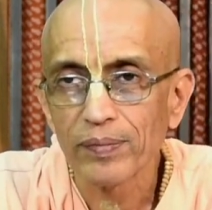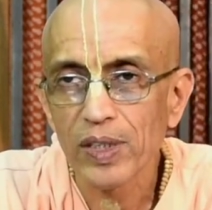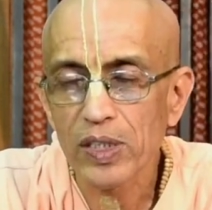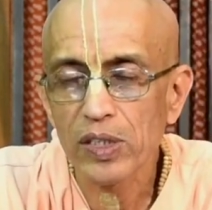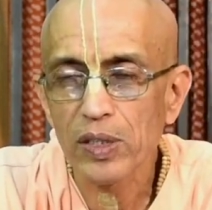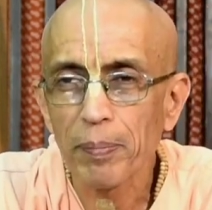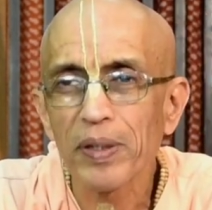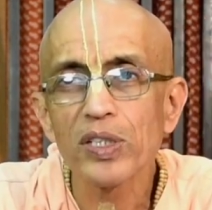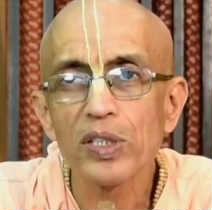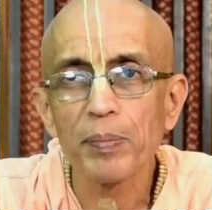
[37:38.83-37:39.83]
This is the
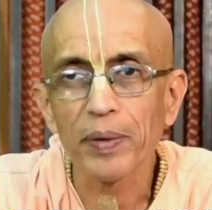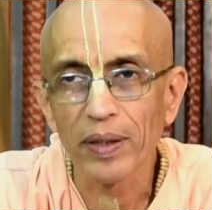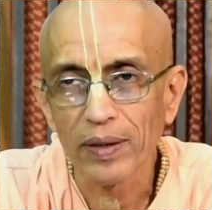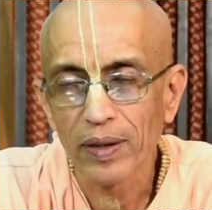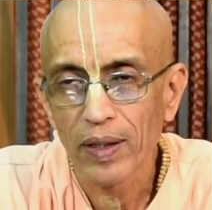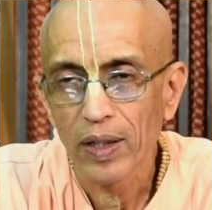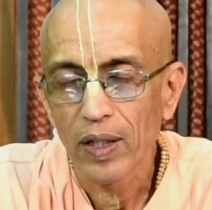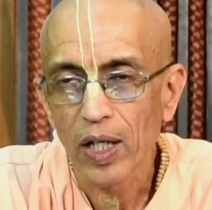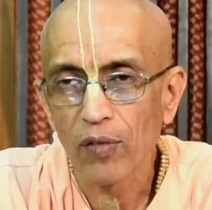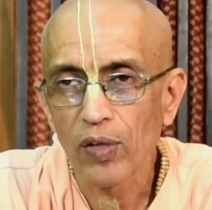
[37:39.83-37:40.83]
principle
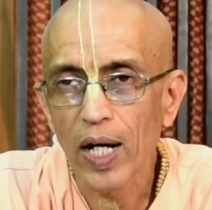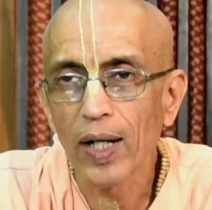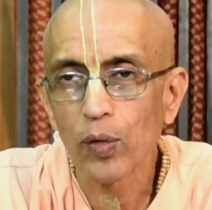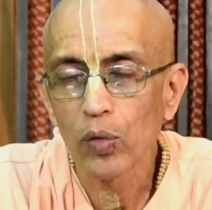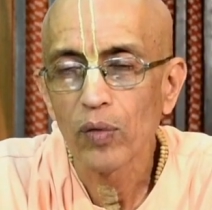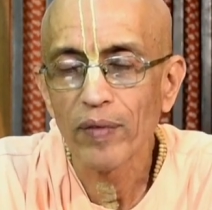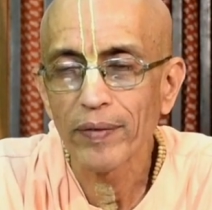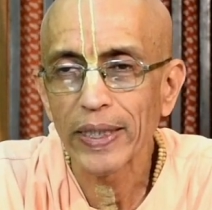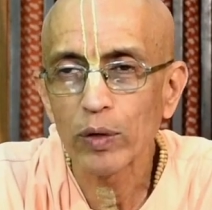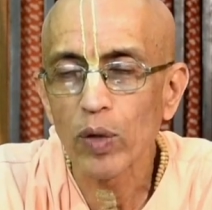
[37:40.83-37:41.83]
of how when
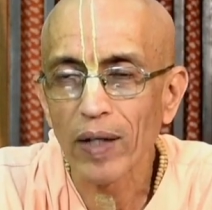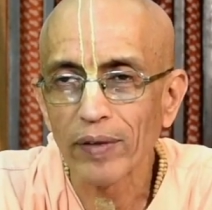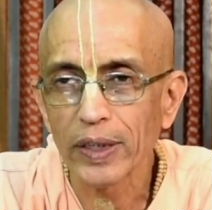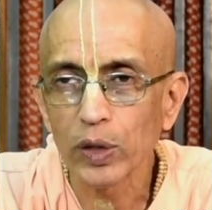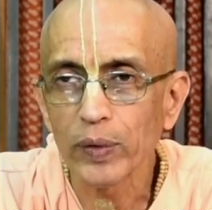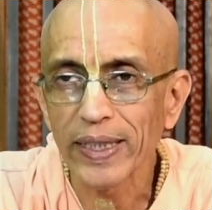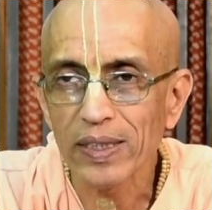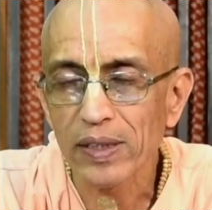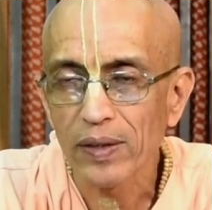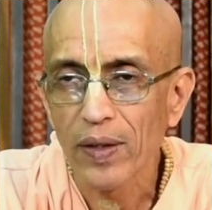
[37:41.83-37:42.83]
we do our
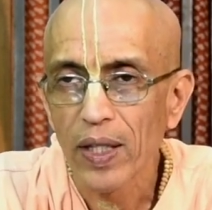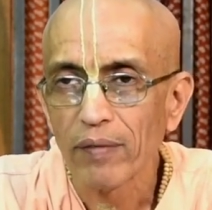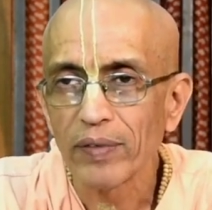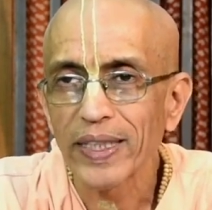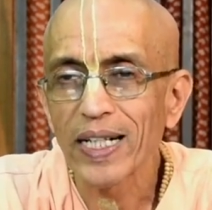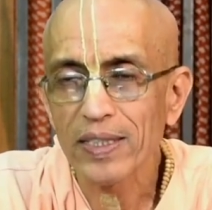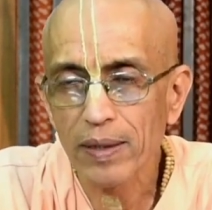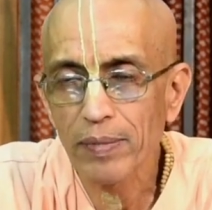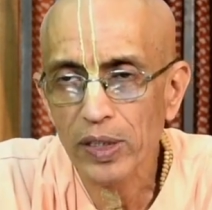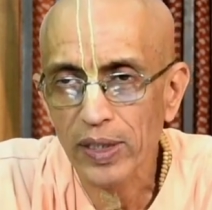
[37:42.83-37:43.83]
duties, we get
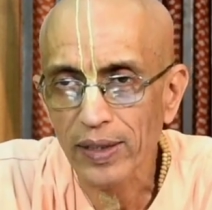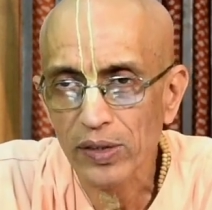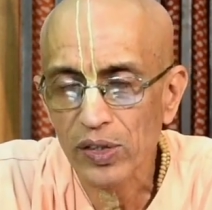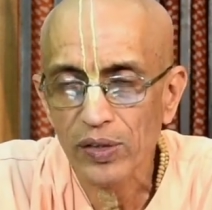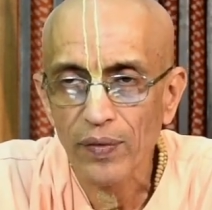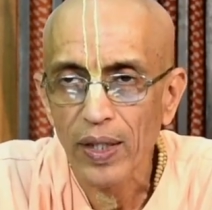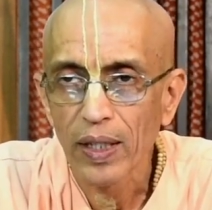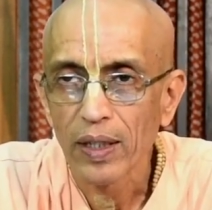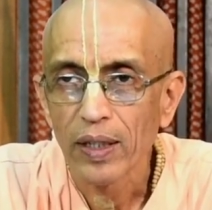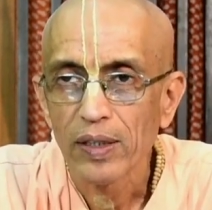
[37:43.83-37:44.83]
some results.
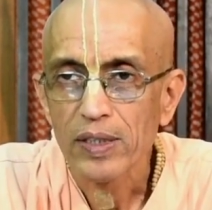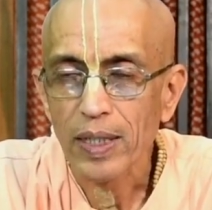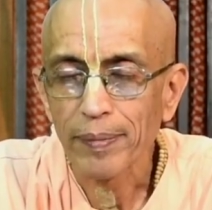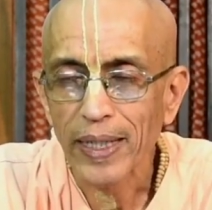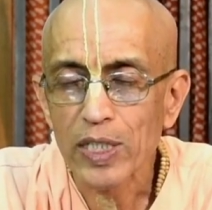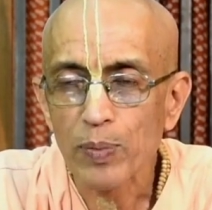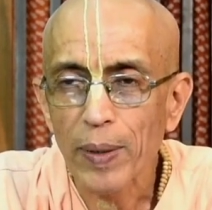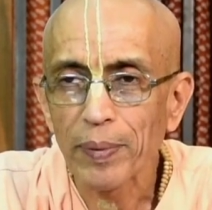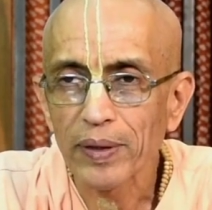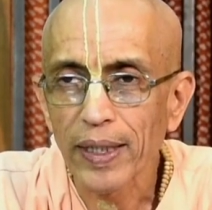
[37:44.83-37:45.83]
Sometimes
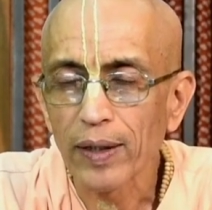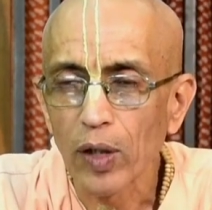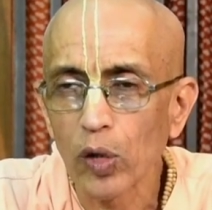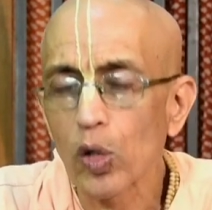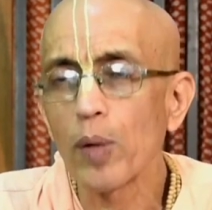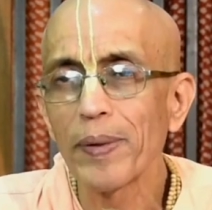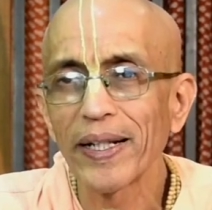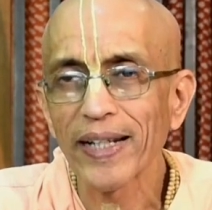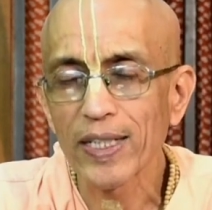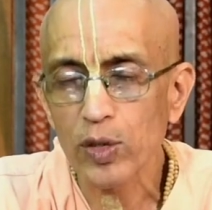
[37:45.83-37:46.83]
people think, oh, don't be
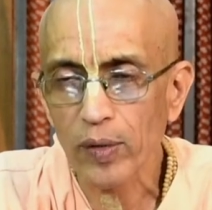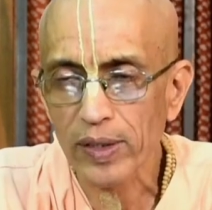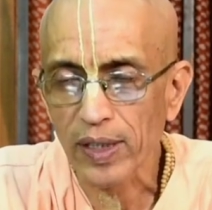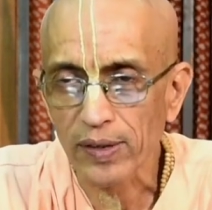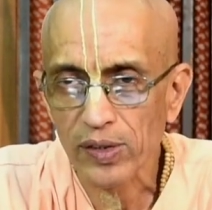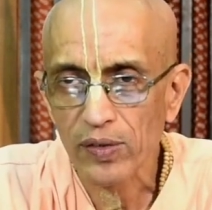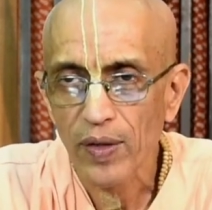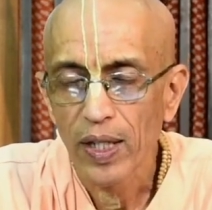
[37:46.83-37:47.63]
attached to results.